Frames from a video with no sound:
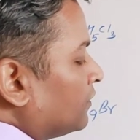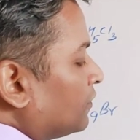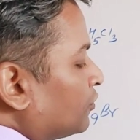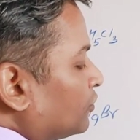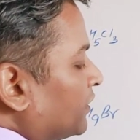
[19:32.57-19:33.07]

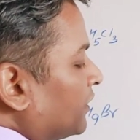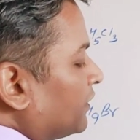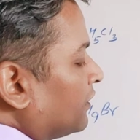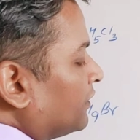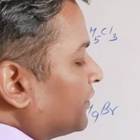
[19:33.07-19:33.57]
so
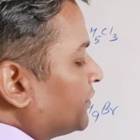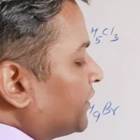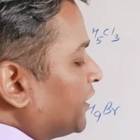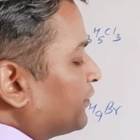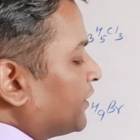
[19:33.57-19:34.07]
does it
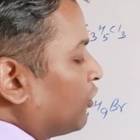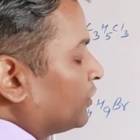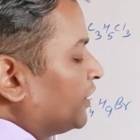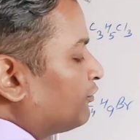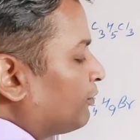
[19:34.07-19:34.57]
satisfy all the
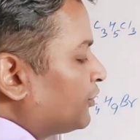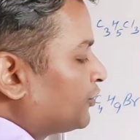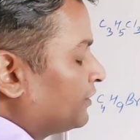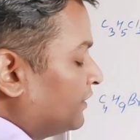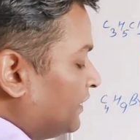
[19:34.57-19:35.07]

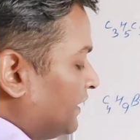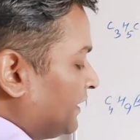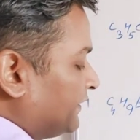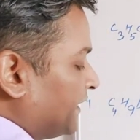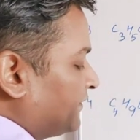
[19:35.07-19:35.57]
information?
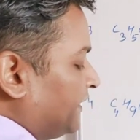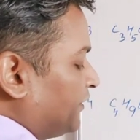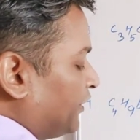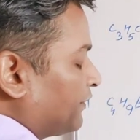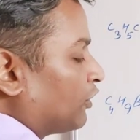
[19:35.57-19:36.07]
Yes, it
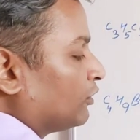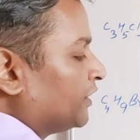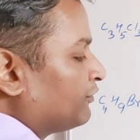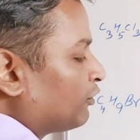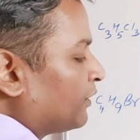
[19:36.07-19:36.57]
satisfies all the
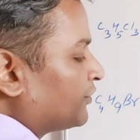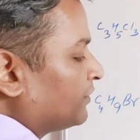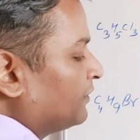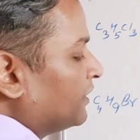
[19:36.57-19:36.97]
information.